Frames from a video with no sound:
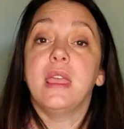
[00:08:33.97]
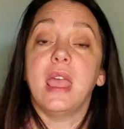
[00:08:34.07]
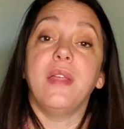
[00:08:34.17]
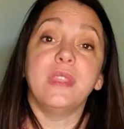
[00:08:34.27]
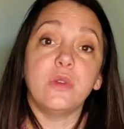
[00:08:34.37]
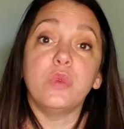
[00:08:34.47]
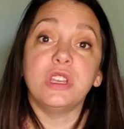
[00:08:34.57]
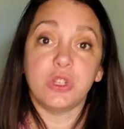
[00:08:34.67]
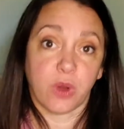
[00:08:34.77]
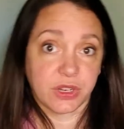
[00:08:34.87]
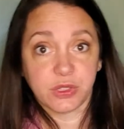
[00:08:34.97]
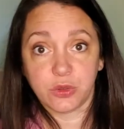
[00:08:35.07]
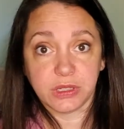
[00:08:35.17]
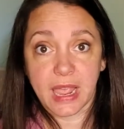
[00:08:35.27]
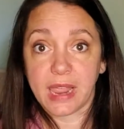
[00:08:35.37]
And then we do our school
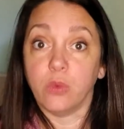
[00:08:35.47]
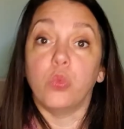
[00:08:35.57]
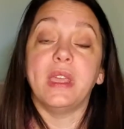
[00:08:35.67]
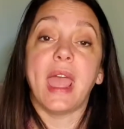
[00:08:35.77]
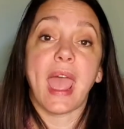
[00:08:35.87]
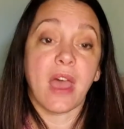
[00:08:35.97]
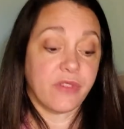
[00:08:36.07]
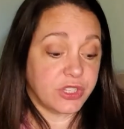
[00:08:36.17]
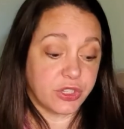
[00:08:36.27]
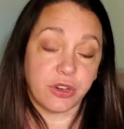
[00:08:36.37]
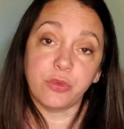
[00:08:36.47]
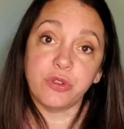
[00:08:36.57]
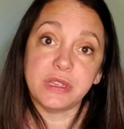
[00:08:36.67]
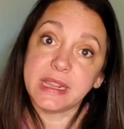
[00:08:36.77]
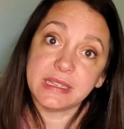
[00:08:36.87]
day and we have a certain
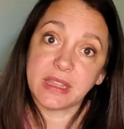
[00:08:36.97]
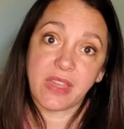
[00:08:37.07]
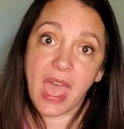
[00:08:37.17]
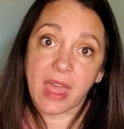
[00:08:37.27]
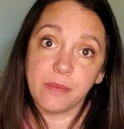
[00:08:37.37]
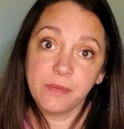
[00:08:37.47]
routine to that.